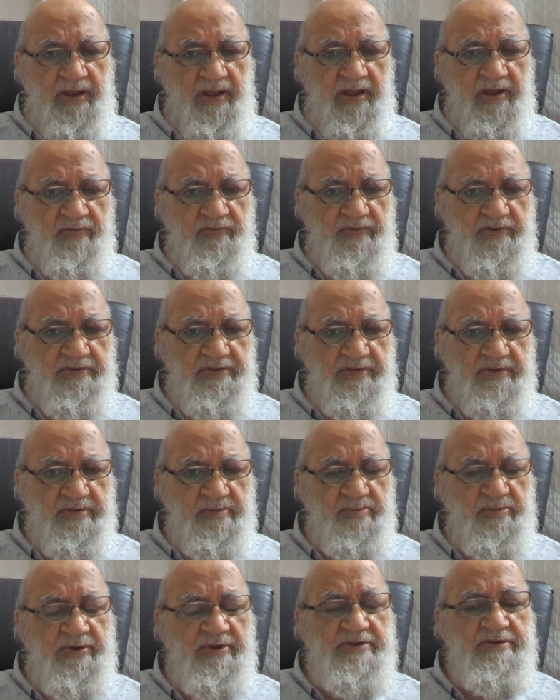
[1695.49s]

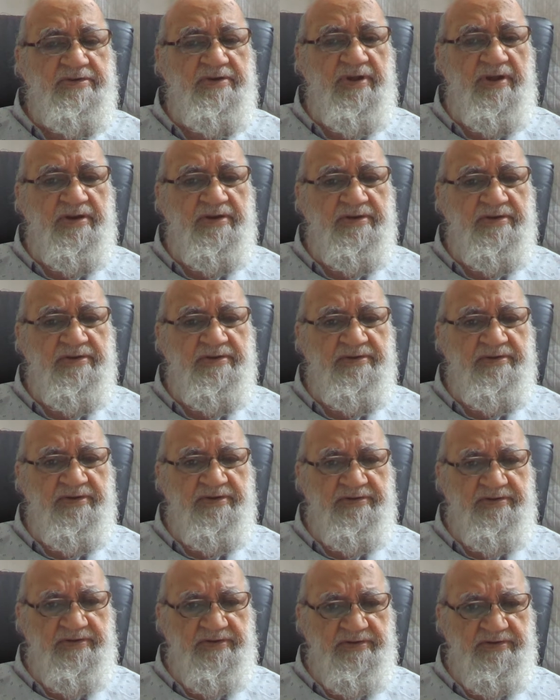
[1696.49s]
everything based on
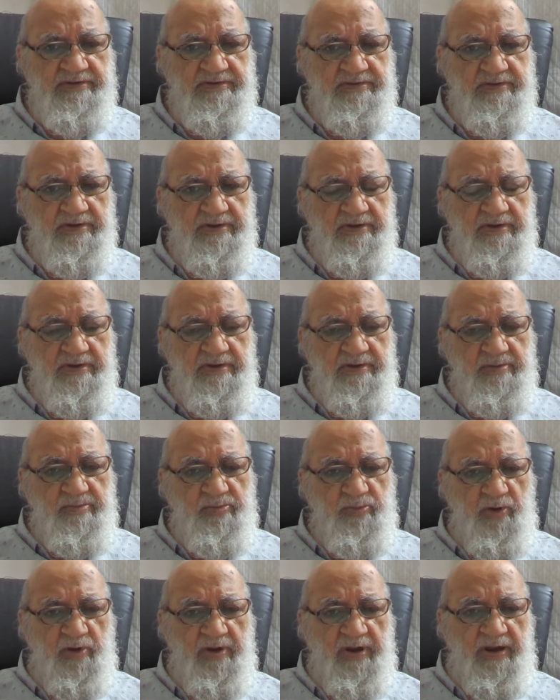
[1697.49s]
justice,
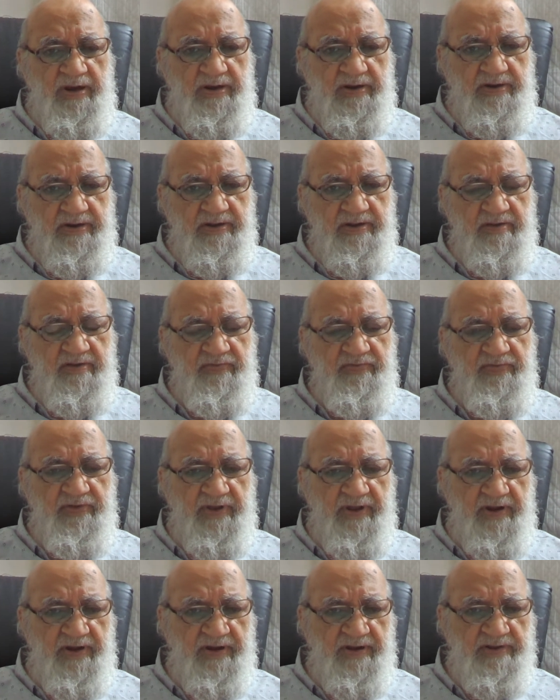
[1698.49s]
morality,
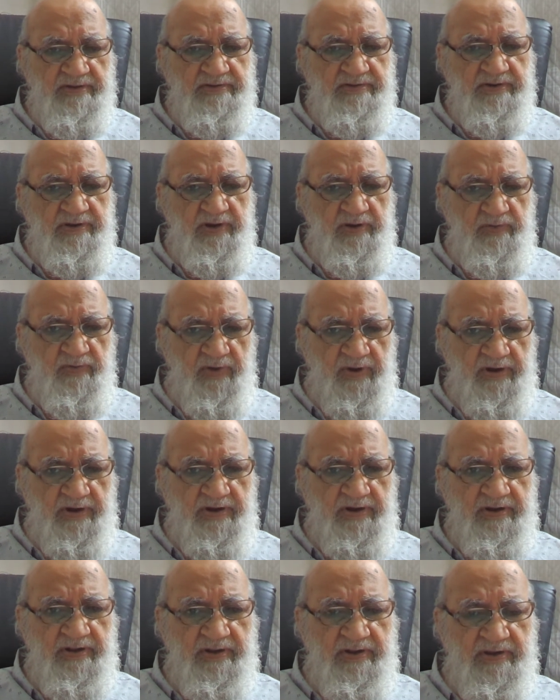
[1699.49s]
fairness,
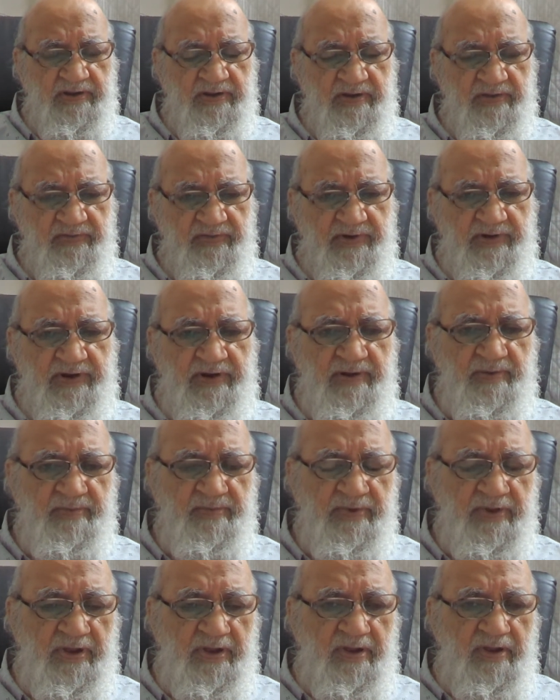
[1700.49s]
equality,
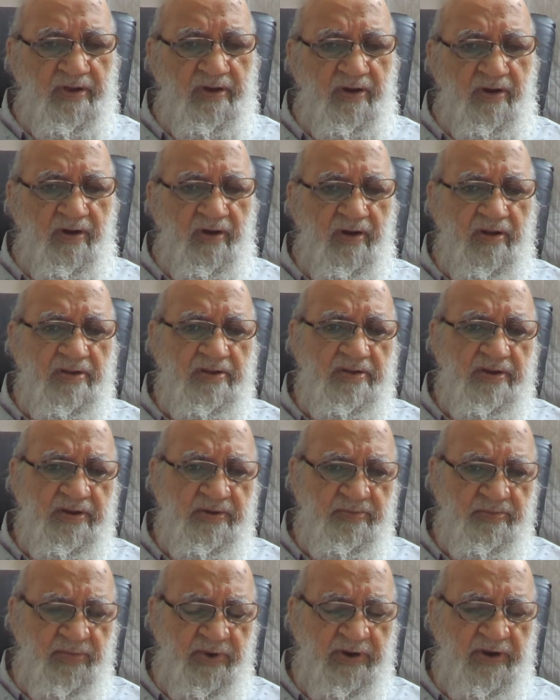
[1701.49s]
freedom, all
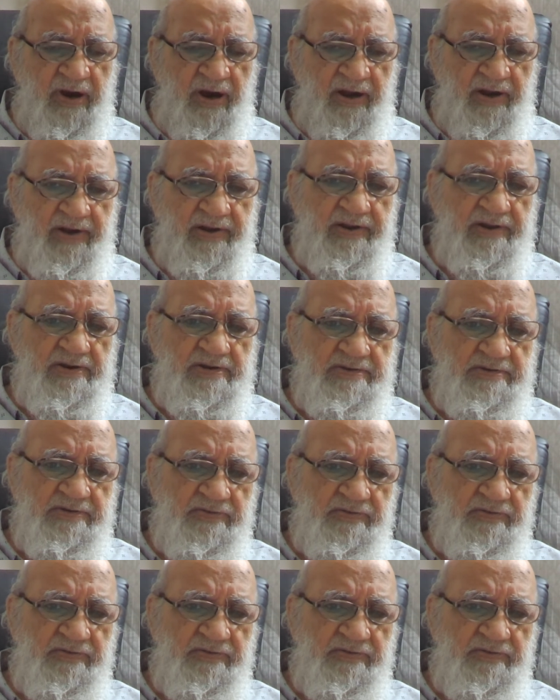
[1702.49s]
the big ideals